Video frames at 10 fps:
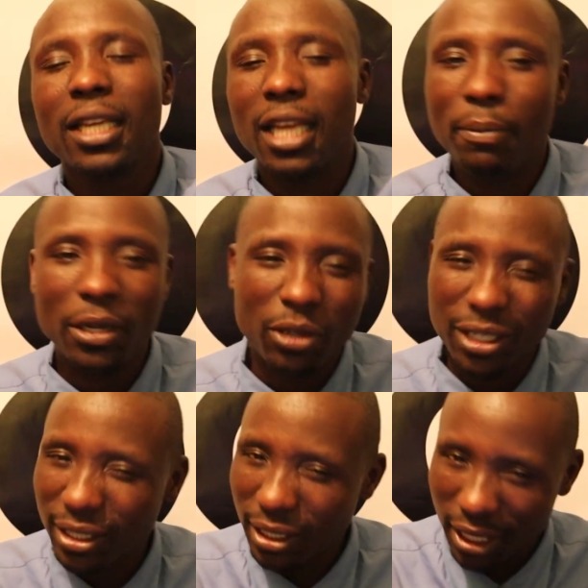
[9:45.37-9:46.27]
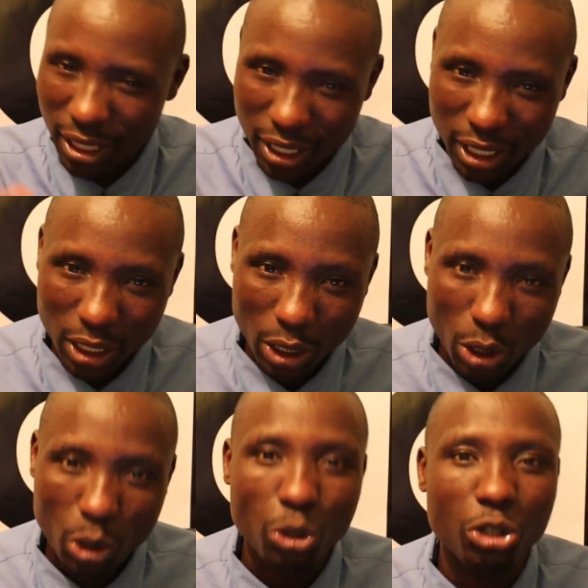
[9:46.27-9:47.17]
Yeah, but you can still
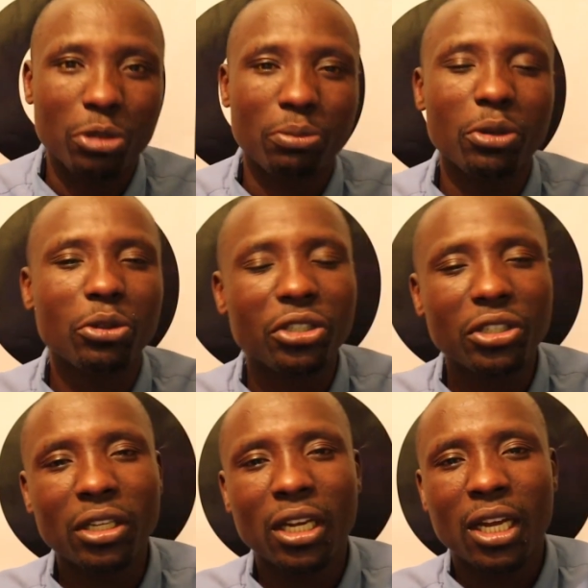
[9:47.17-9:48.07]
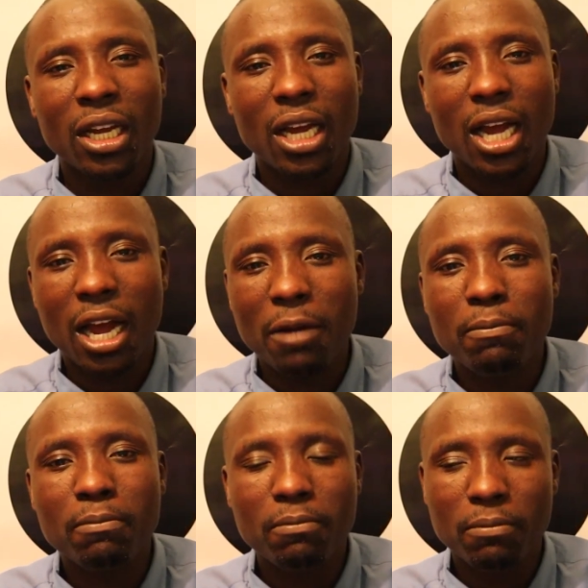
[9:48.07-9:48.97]
contribute
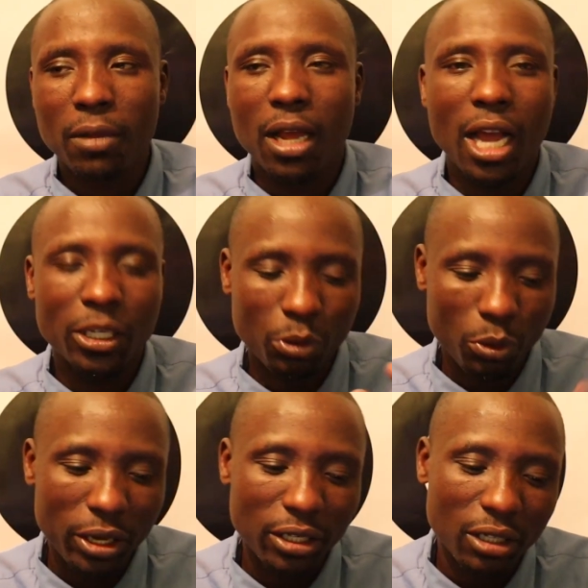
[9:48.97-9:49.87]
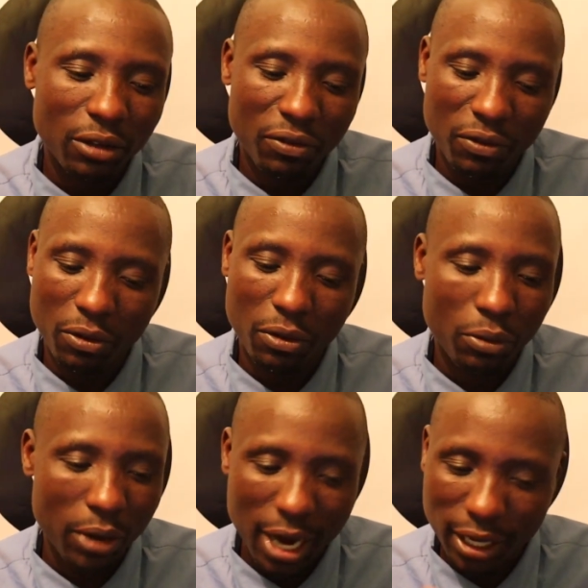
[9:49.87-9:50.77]
um, as we wait for
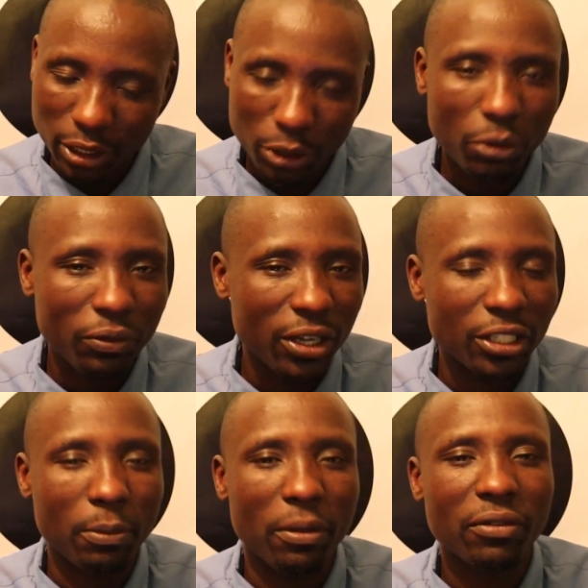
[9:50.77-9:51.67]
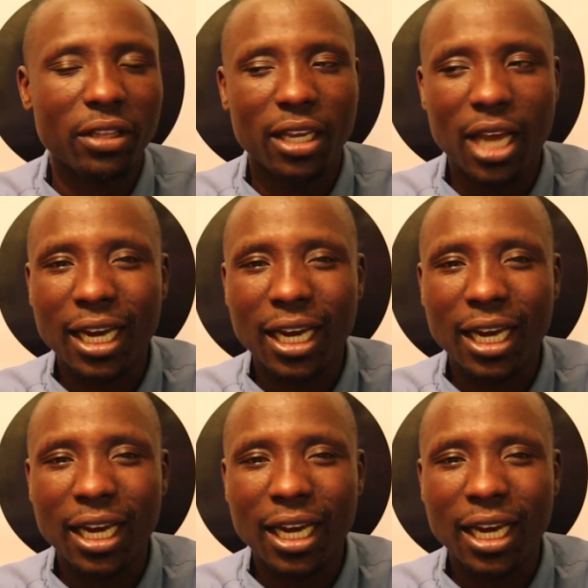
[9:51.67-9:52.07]
when I do finish up everything.